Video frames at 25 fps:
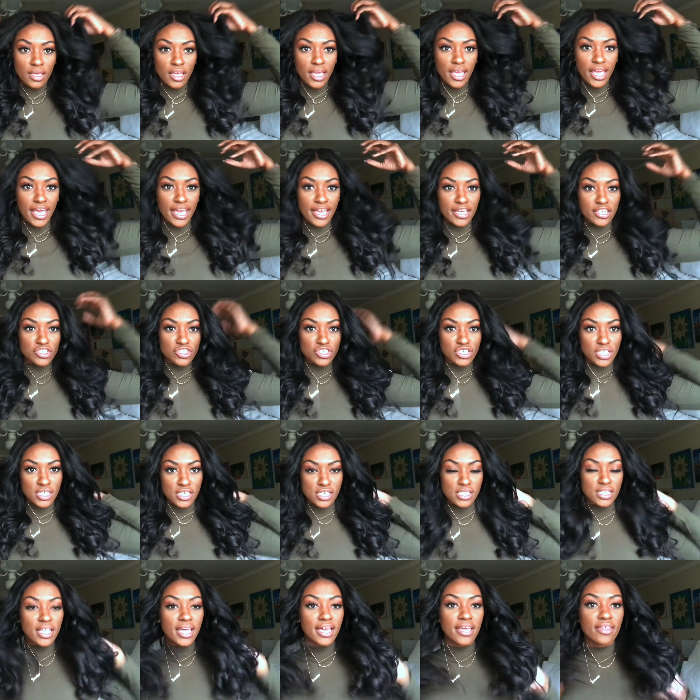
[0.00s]
And
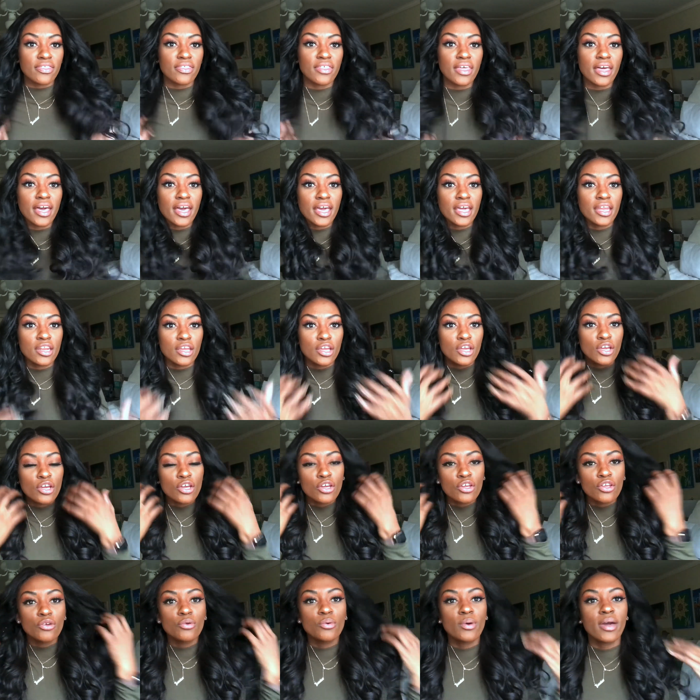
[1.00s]
just like that,
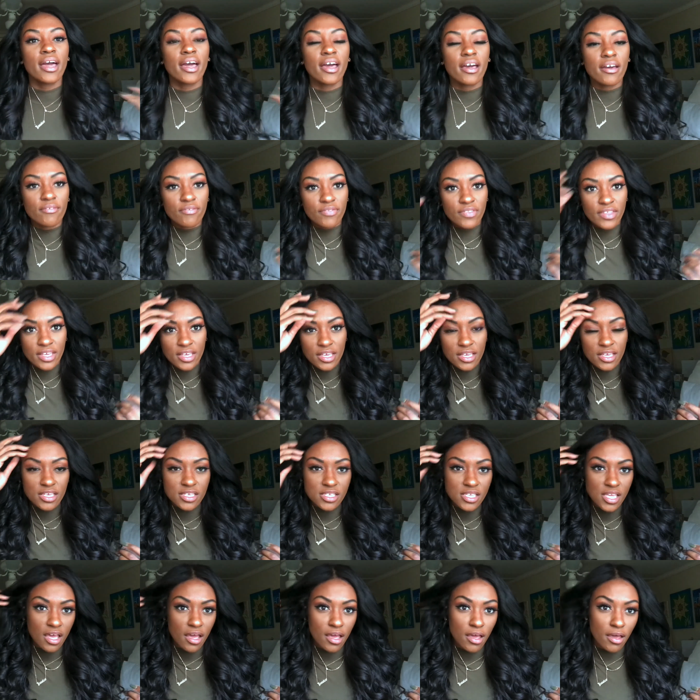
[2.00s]
you have
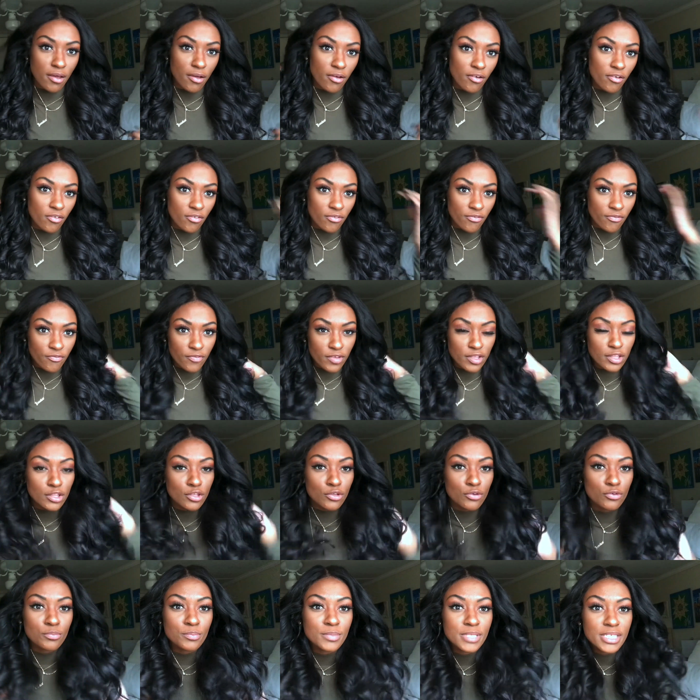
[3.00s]
these
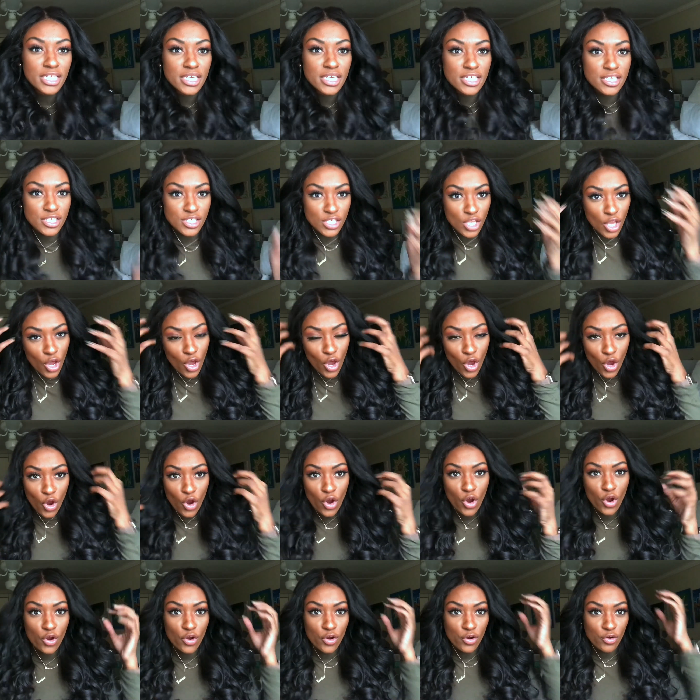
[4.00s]
voluminous
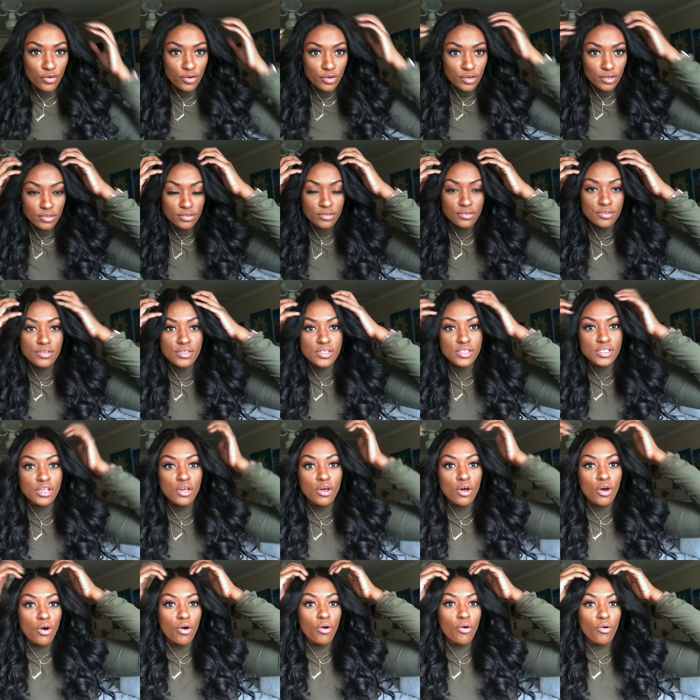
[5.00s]
curls
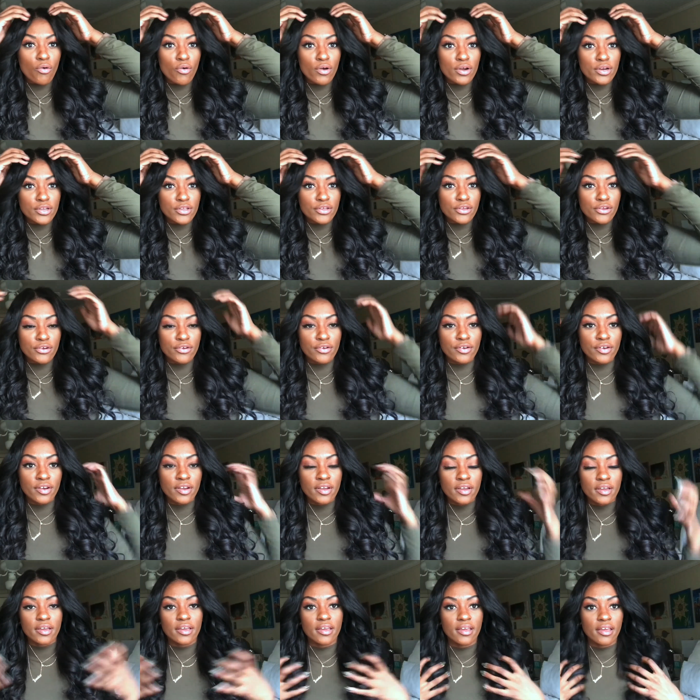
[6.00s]
on your
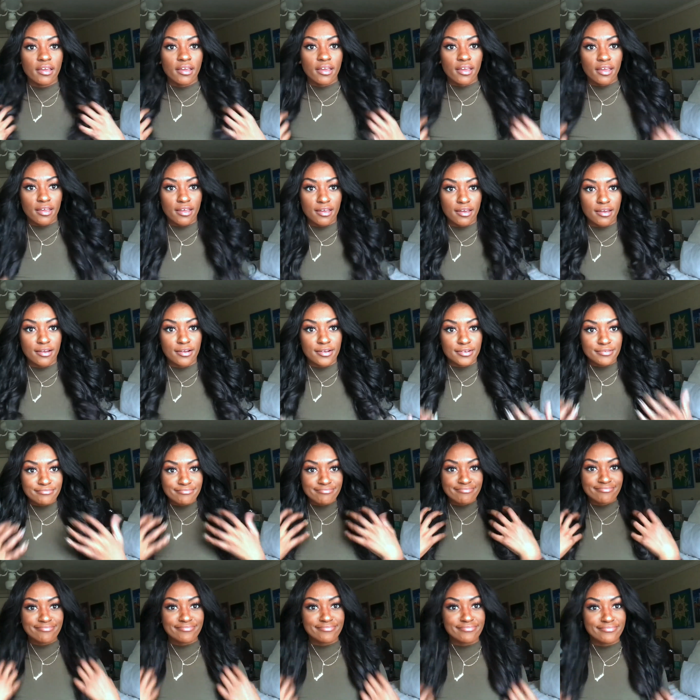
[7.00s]
hair.
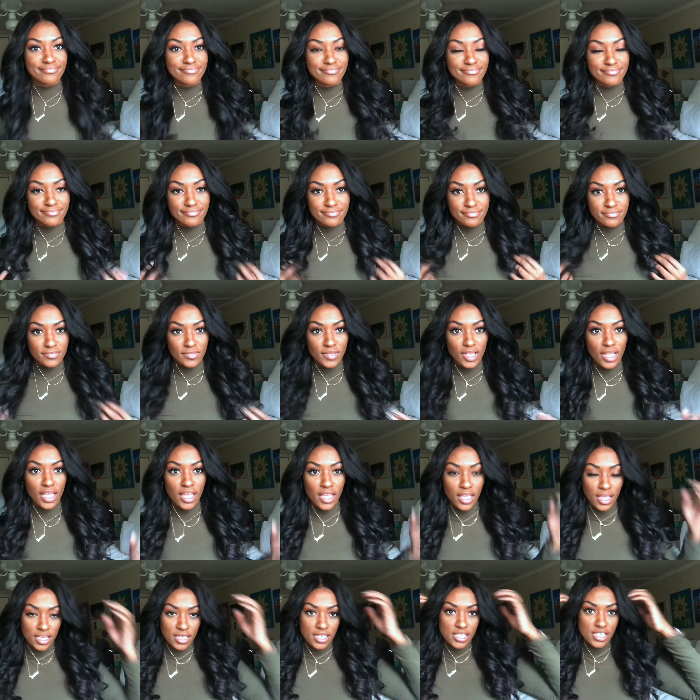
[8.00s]

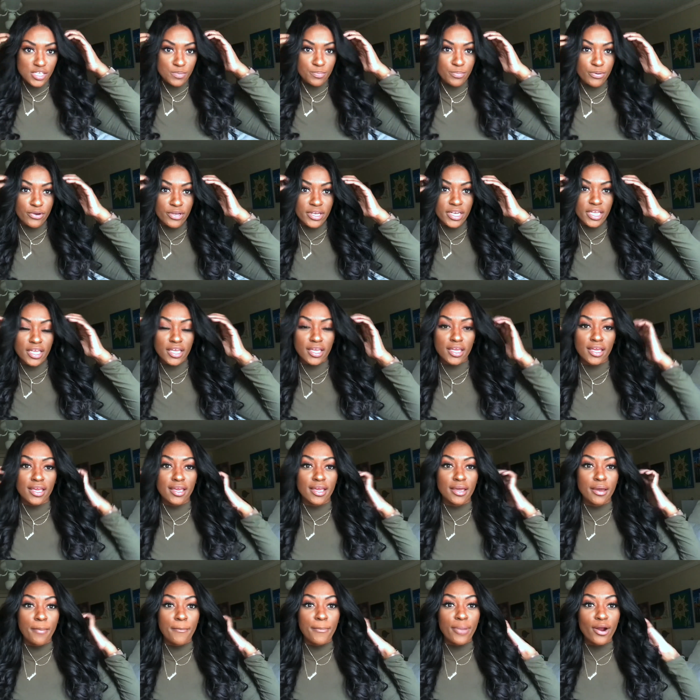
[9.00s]
And it's pretty
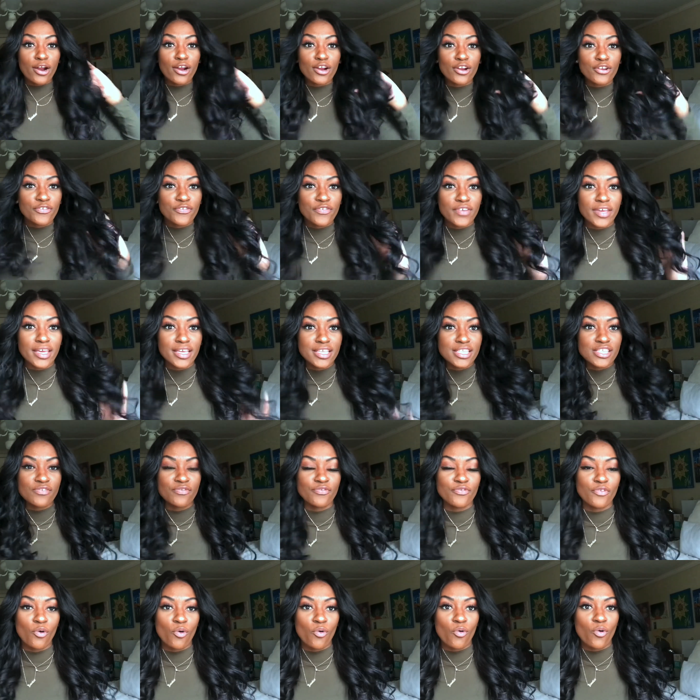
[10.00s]
perfect
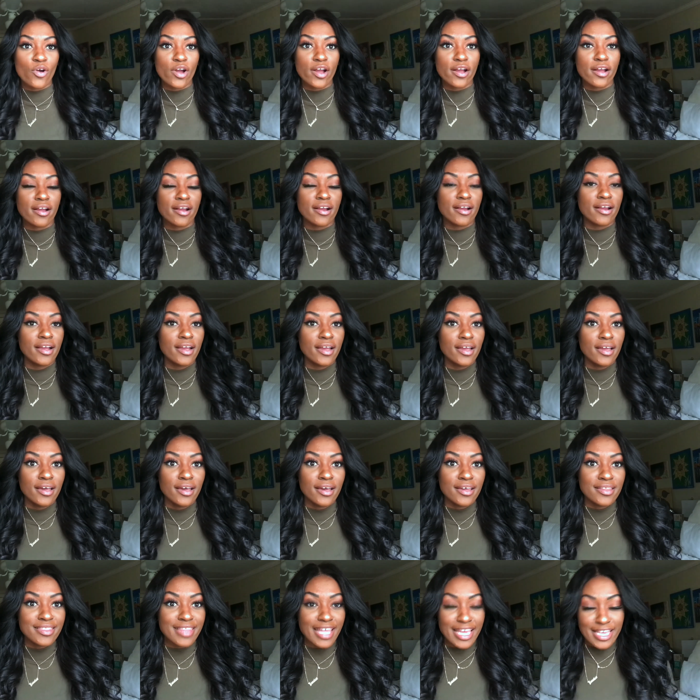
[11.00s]
for
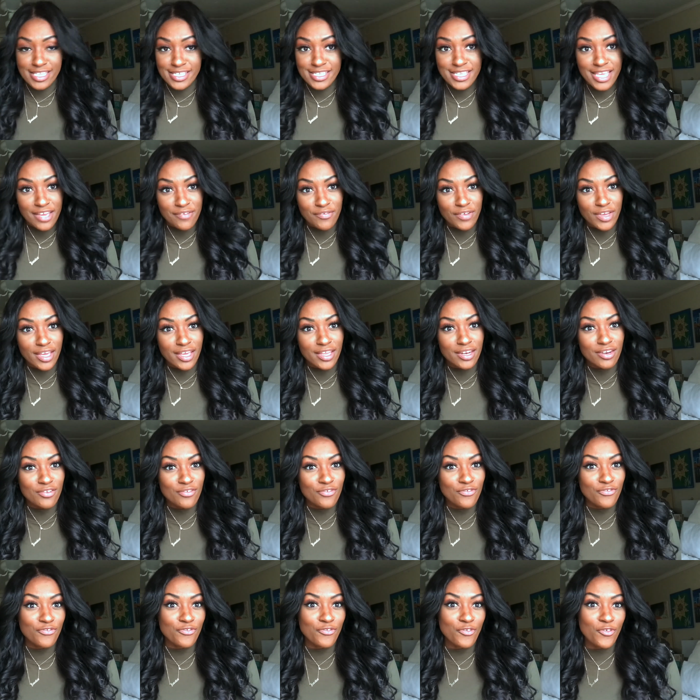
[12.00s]
Thanksgiving,
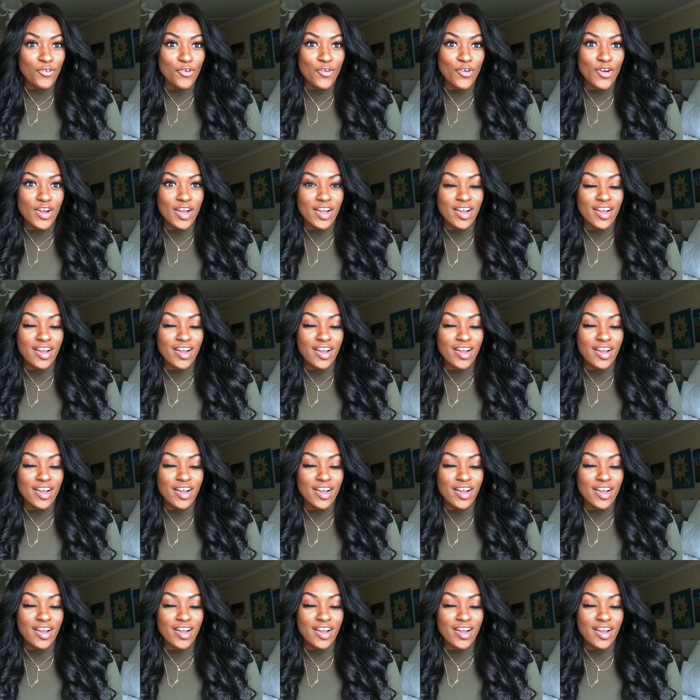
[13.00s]
for